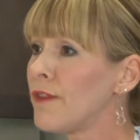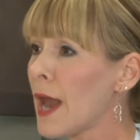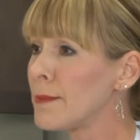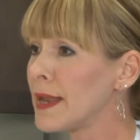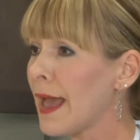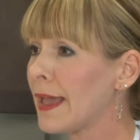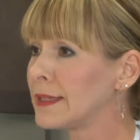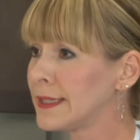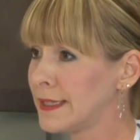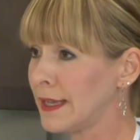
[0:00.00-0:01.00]
vitamin
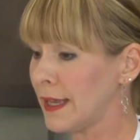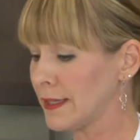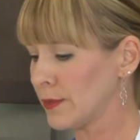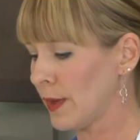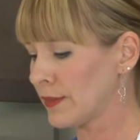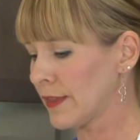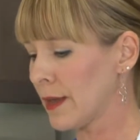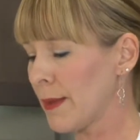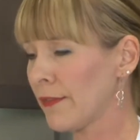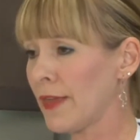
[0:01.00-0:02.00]
A and C, so we have to
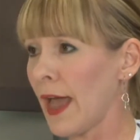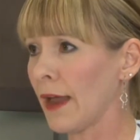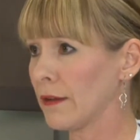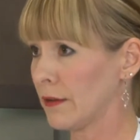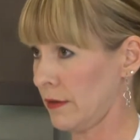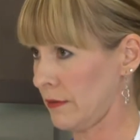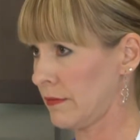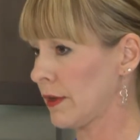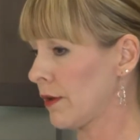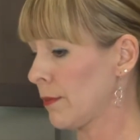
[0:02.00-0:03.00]
think about that.
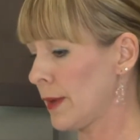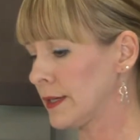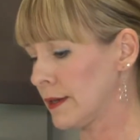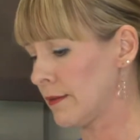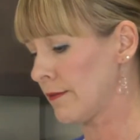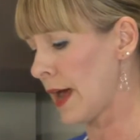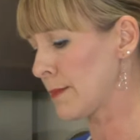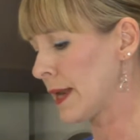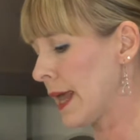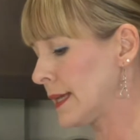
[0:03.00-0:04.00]
They're abundant in
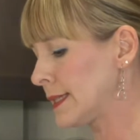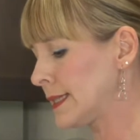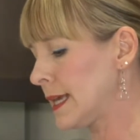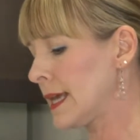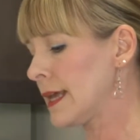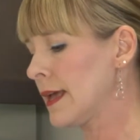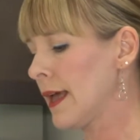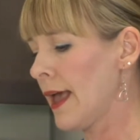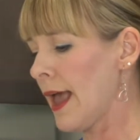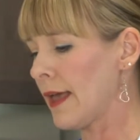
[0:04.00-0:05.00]
vitamin A and C,
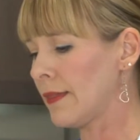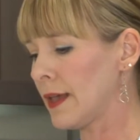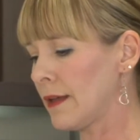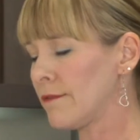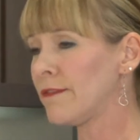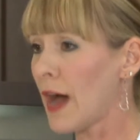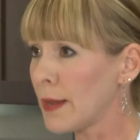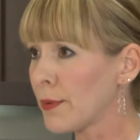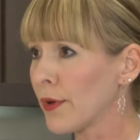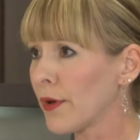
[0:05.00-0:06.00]
and then
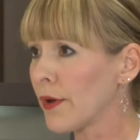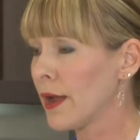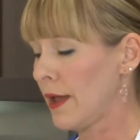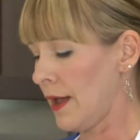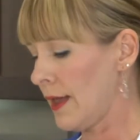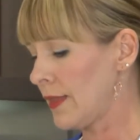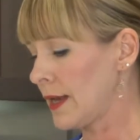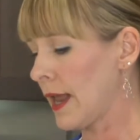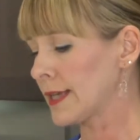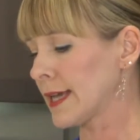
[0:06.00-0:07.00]
fiber, and
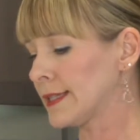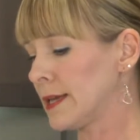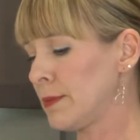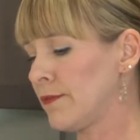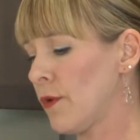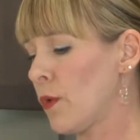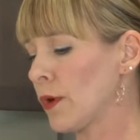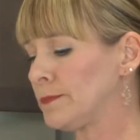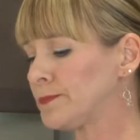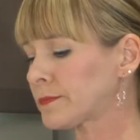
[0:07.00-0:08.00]
then as I said
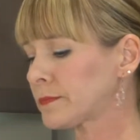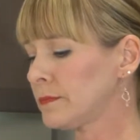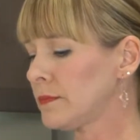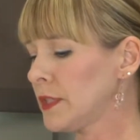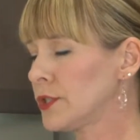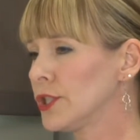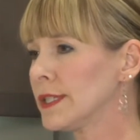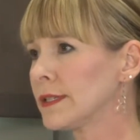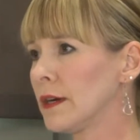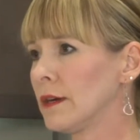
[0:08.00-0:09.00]
before, just